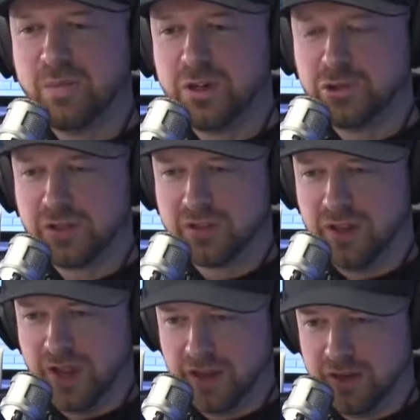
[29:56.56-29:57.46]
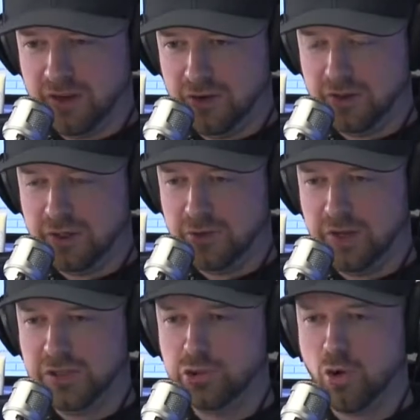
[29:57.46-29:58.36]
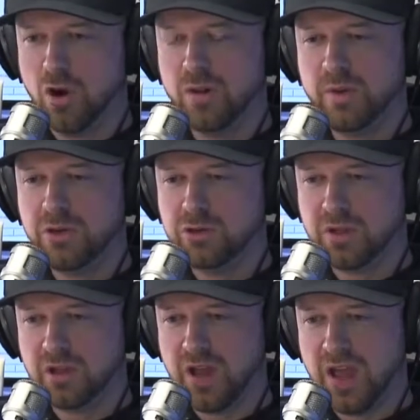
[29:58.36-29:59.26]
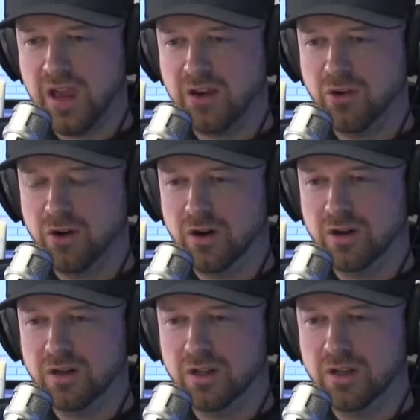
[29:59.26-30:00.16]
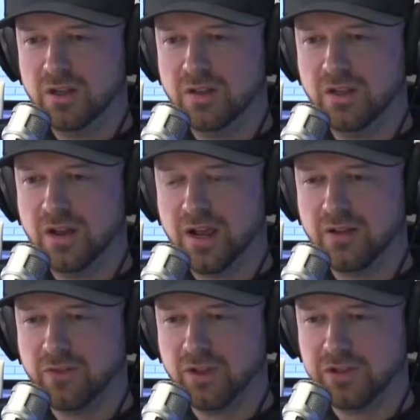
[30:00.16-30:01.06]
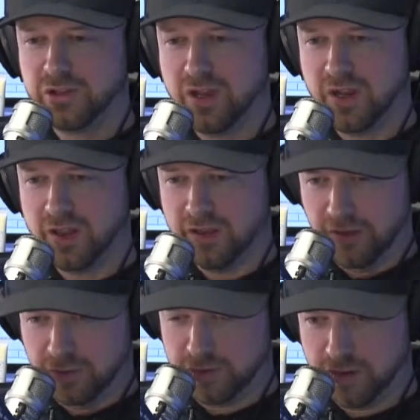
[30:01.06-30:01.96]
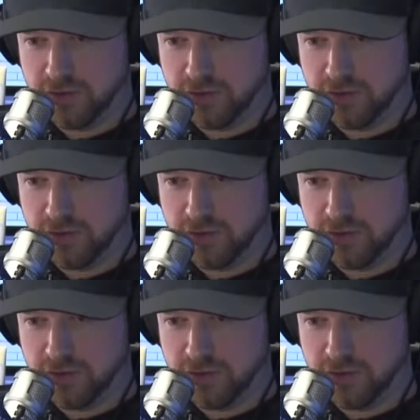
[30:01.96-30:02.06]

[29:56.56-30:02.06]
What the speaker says: of music today? Do you enjoy music today, or do you not even listen to any of the new stuff?